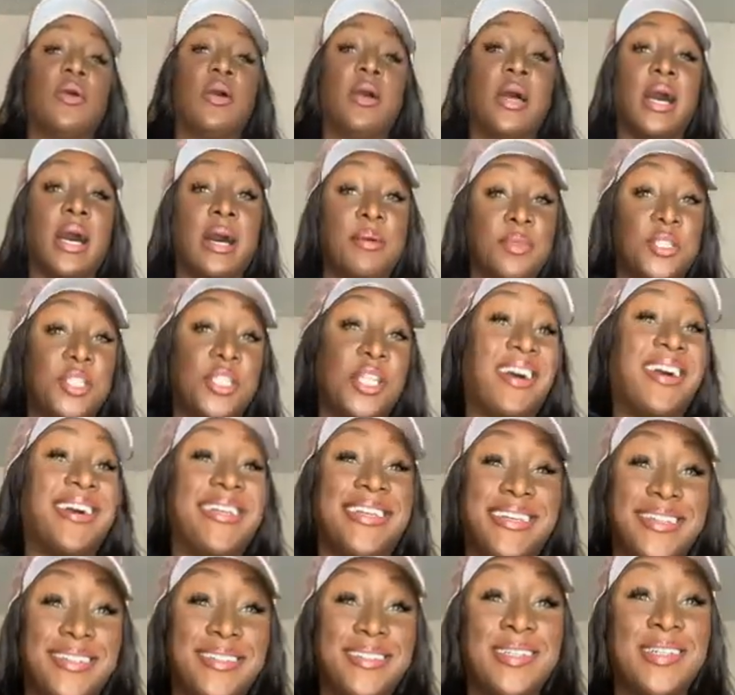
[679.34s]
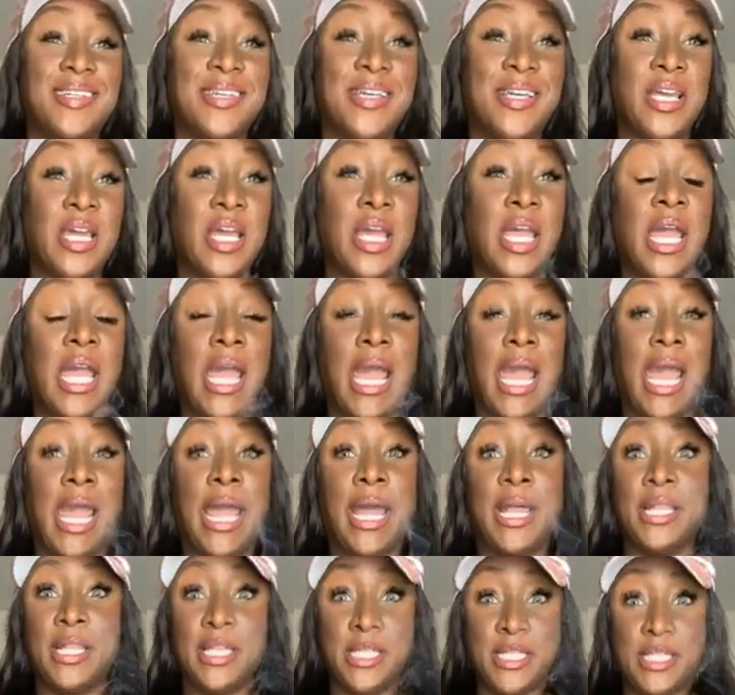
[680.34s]
I'm Shania,
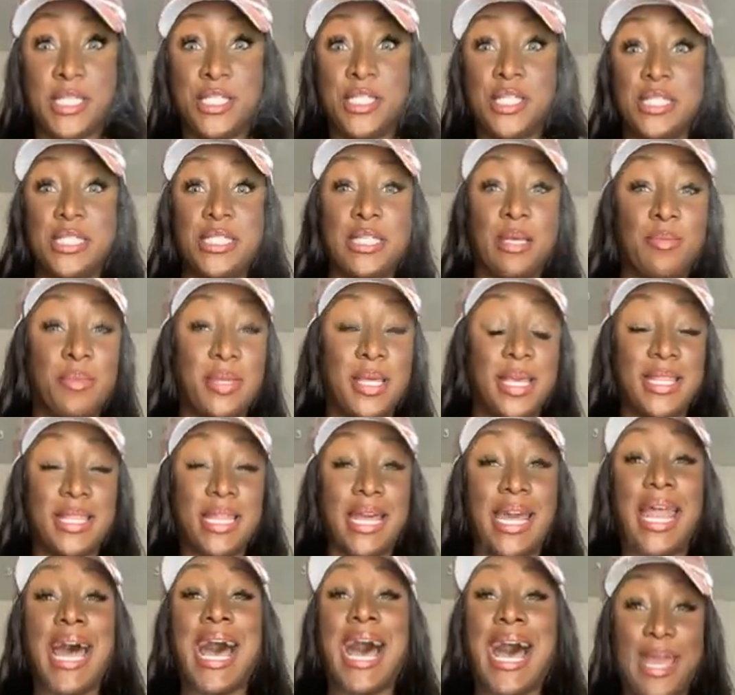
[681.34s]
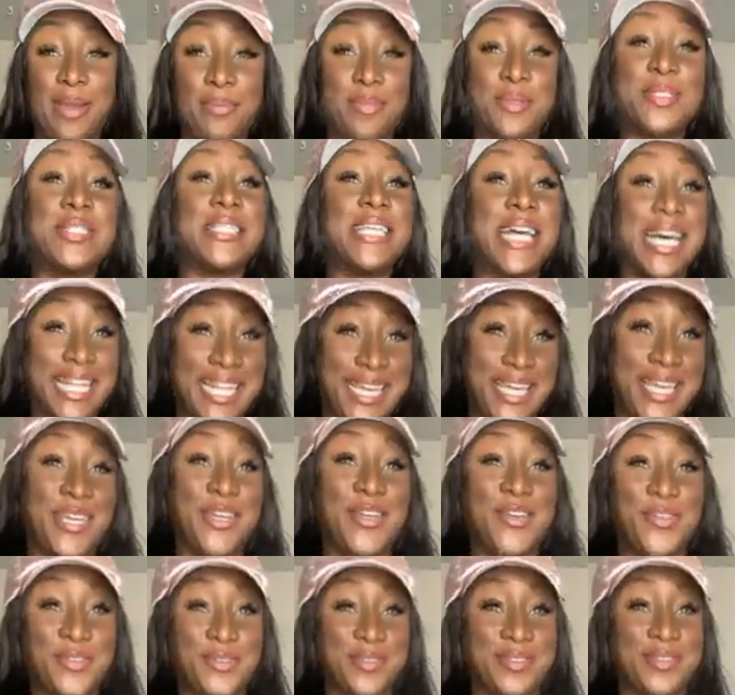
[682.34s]
and this is just something that I am telling
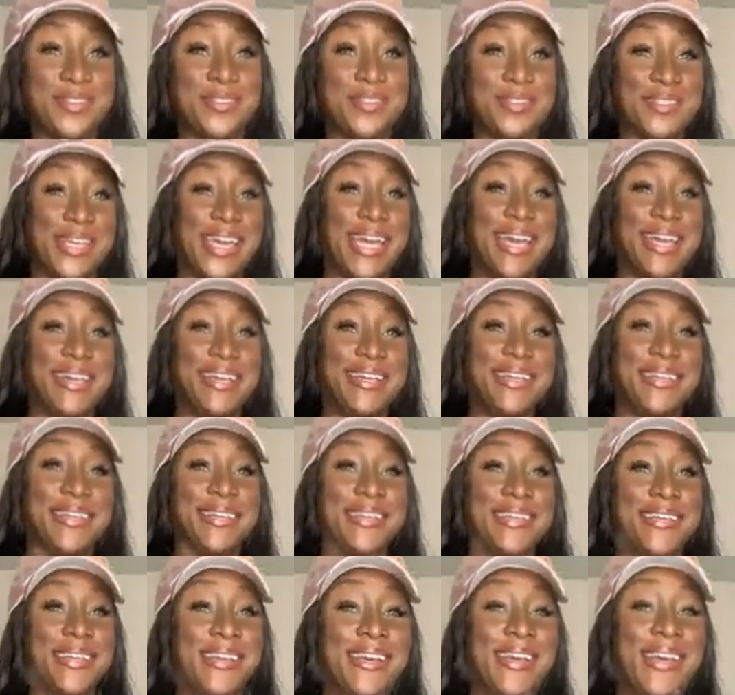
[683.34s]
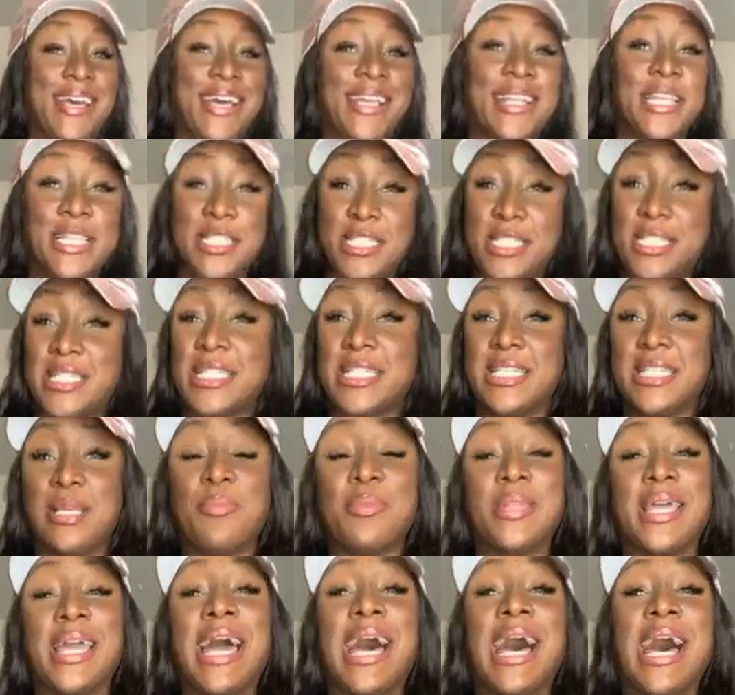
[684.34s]
you, okay? This is just
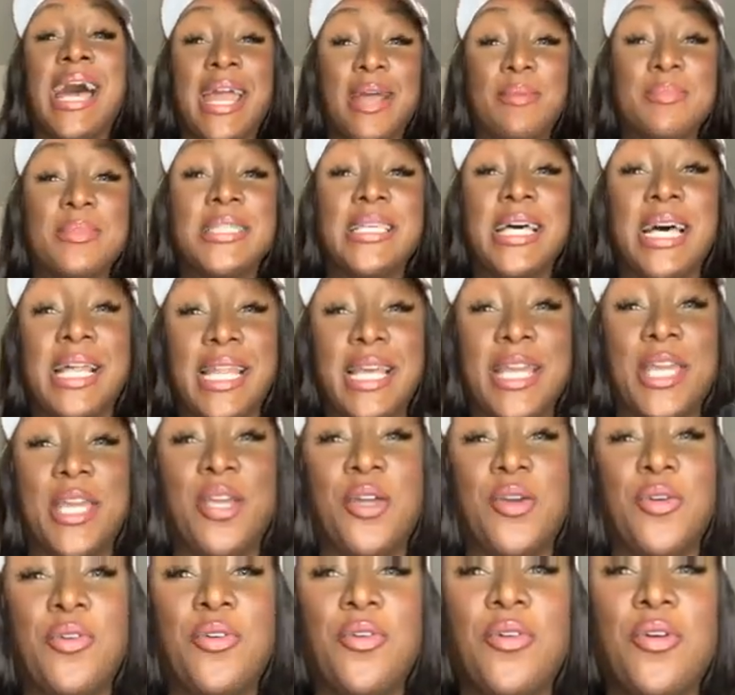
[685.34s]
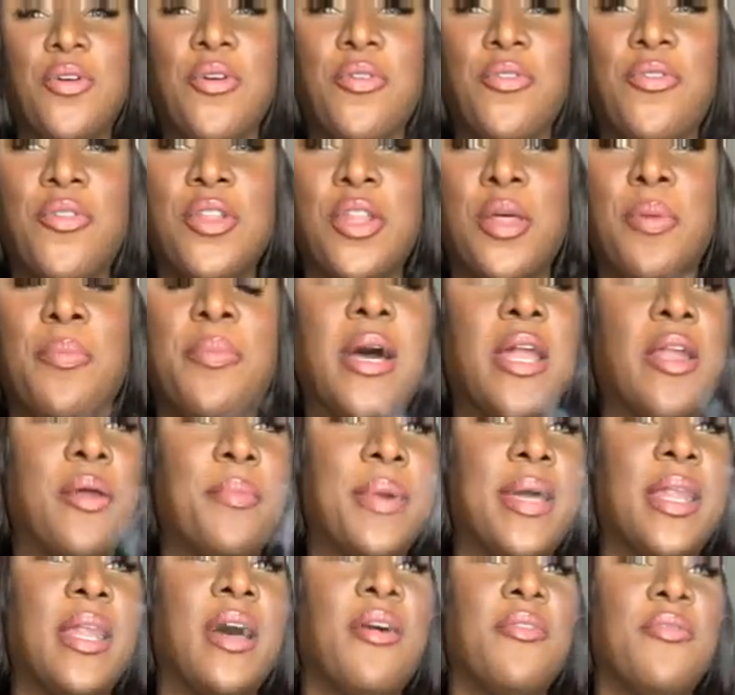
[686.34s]
something I am telling you for the
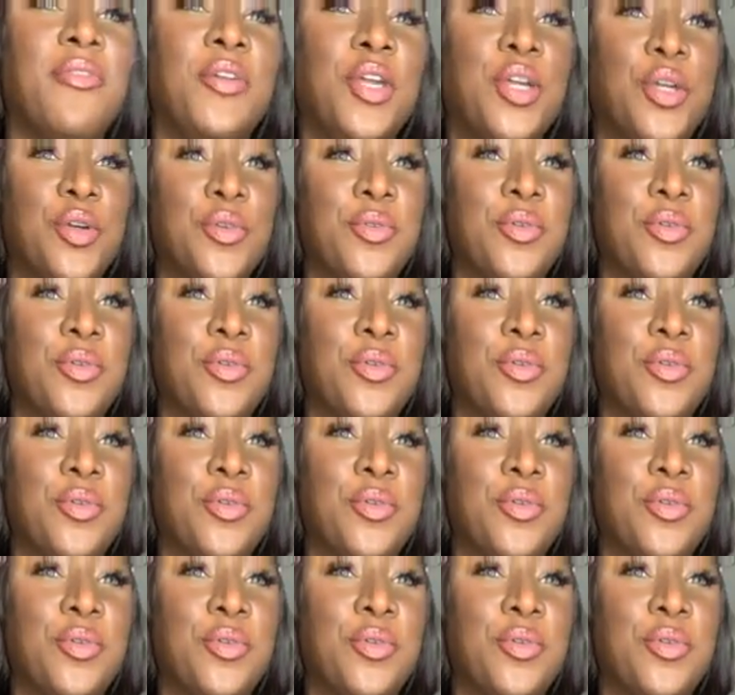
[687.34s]
betterment of you.